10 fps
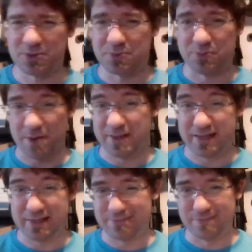it was probably
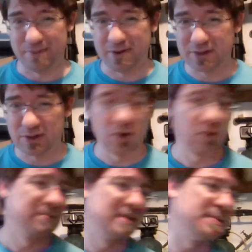like a month
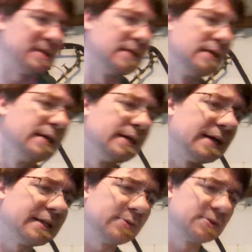ago, maybe,
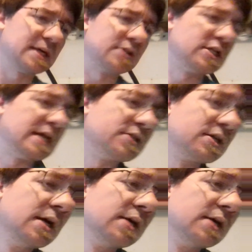there was that change.